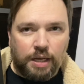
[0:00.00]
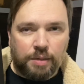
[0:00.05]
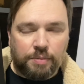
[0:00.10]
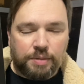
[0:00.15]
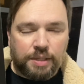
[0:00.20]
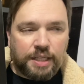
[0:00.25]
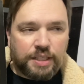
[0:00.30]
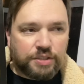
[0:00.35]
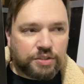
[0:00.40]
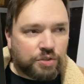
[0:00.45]

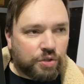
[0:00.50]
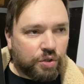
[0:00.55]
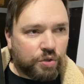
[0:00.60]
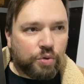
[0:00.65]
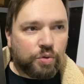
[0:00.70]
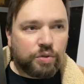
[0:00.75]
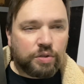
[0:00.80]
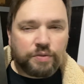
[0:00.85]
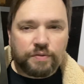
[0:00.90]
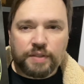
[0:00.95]
he's got
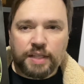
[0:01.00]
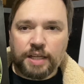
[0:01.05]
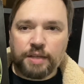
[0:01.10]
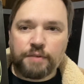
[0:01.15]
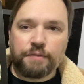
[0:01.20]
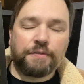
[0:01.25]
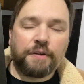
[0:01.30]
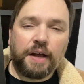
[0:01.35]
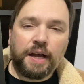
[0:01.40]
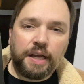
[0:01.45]
all of that
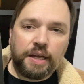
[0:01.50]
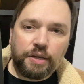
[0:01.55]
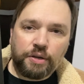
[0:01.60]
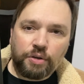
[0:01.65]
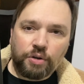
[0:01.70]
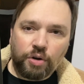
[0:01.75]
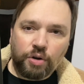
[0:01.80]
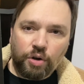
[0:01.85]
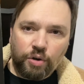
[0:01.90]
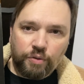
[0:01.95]

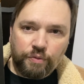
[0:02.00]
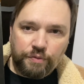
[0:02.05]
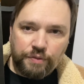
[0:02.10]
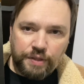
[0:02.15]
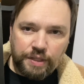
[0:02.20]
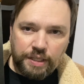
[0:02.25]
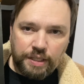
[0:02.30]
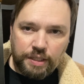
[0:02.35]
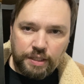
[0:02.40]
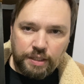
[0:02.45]
fire of
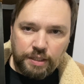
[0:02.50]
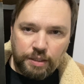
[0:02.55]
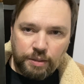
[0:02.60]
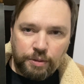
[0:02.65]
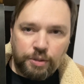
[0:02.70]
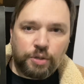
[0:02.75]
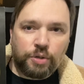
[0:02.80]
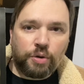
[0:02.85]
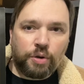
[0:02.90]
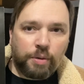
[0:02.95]
the,
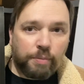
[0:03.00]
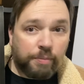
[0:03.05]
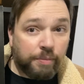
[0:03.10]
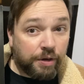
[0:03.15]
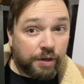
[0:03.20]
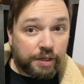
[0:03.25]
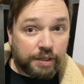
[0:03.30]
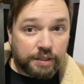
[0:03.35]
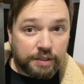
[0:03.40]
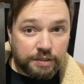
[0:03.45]
you know,
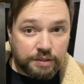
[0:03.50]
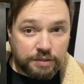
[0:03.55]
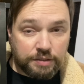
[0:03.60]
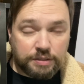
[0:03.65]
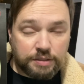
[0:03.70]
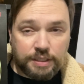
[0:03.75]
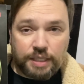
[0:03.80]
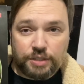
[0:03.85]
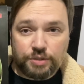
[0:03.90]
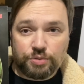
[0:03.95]
American
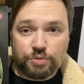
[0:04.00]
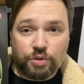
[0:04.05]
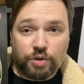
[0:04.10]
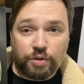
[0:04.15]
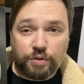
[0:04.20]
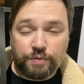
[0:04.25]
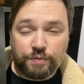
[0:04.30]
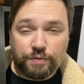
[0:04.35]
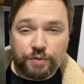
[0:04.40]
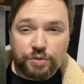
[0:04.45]
jazz
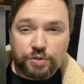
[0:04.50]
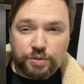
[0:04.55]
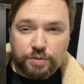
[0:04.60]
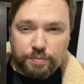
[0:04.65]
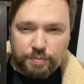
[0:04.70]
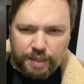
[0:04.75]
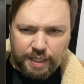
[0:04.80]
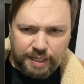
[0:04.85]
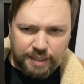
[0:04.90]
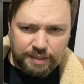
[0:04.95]
rock fusion
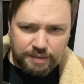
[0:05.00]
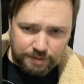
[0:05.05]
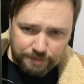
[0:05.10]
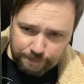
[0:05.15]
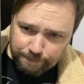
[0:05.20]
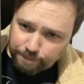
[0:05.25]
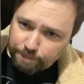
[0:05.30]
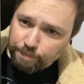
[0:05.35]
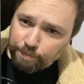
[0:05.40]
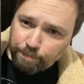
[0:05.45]
bands,
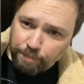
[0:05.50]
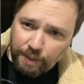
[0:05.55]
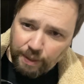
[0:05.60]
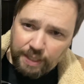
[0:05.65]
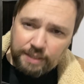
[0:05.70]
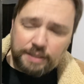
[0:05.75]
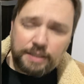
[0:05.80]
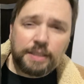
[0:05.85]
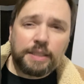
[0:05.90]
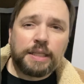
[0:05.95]

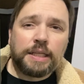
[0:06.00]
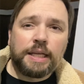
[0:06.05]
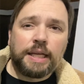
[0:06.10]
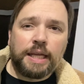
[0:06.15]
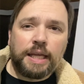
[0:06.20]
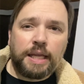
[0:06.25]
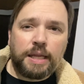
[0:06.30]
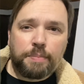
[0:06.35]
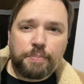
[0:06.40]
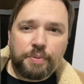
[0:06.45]
but
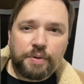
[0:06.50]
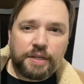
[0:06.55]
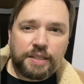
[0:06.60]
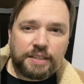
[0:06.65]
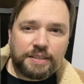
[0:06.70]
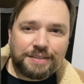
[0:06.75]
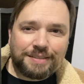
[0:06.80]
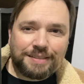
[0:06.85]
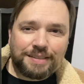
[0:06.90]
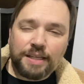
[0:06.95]
he
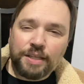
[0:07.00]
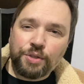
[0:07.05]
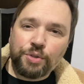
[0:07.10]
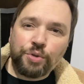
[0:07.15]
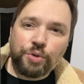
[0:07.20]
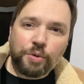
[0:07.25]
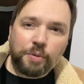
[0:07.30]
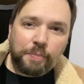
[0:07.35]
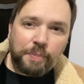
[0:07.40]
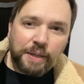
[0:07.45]
brings a
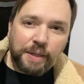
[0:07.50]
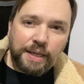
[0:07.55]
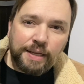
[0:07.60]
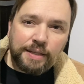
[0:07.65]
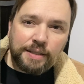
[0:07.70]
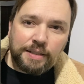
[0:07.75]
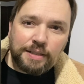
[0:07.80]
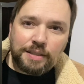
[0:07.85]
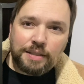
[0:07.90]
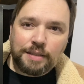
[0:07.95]

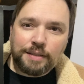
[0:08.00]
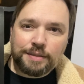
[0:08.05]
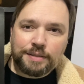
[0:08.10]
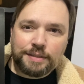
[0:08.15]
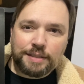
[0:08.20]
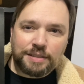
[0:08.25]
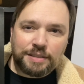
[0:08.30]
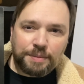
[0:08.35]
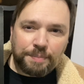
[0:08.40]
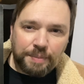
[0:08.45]
European
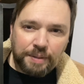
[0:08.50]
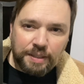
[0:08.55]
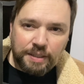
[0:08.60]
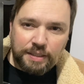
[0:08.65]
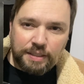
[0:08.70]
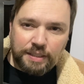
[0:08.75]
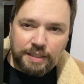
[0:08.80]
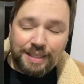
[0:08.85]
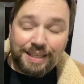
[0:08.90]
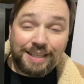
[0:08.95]

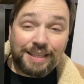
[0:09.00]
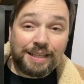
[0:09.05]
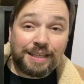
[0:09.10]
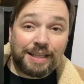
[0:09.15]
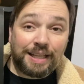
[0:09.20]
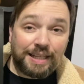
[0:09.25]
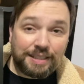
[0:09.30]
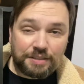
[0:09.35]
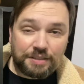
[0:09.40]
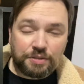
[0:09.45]
sensibility and a
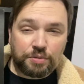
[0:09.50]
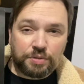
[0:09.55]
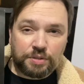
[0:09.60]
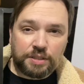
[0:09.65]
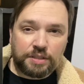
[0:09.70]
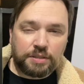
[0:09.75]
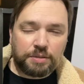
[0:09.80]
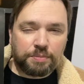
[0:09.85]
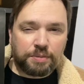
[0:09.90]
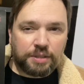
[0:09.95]
classical
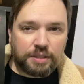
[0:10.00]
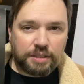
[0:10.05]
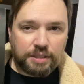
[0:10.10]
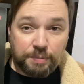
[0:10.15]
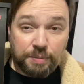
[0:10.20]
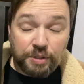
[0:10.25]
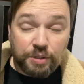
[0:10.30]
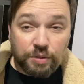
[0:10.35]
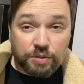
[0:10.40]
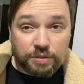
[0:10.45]
sensibility
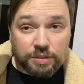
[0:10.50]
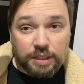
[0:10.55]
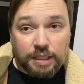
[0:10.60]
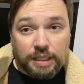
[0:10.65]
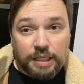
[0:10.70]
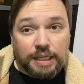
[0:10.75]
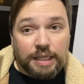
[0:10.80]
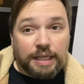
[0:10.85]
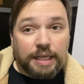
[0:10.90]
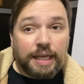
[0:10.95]
because
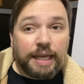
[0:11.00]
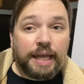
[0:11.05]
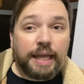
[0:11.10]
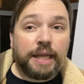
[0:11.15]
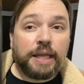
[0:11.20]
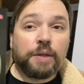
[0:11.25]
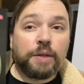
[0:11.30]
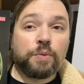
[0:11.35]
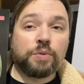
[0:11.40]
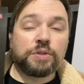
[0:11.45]

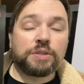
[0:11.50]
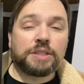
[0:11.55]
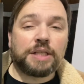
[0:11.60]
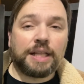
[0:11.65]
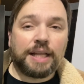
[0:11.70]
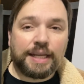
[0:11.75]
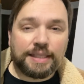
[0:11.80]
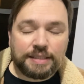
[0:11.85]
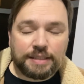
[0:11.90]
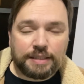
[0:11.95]
he was
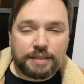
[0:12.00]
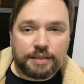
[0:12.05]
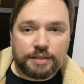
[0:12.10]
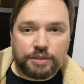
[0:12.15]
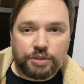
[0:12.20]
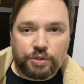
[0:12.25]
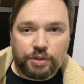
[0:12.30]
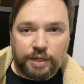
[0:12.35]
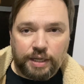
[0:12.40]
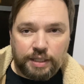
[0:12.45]
classically
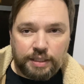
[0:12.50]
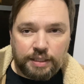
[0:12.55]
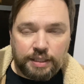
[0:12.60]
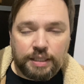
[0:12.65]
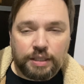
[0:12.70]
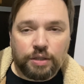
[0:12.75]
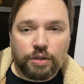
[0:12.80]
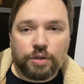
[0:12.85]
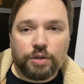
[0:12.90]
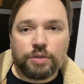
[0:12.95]
trained. He
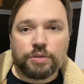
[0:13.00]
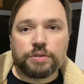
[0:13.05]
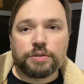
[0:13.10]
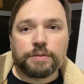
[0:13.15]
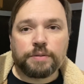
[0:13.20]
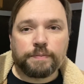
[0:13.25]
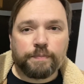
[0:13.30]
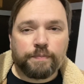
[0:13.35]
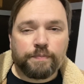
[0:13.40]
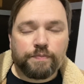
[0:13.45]
learned
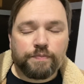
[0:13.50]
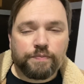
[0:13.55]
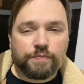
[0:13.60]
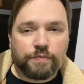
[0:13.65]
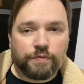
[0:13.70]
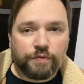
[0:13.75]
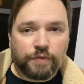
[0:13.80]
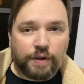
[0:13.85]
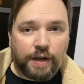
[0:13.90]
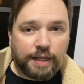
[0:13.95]

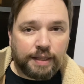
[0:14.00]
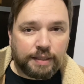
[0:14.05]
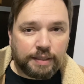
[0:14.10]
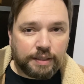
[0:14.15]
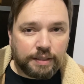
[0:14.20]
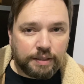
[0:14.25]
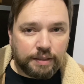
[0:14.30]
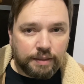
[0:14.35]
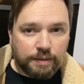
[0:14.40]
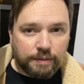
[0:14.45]

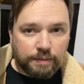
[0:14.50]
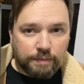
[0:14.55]
violin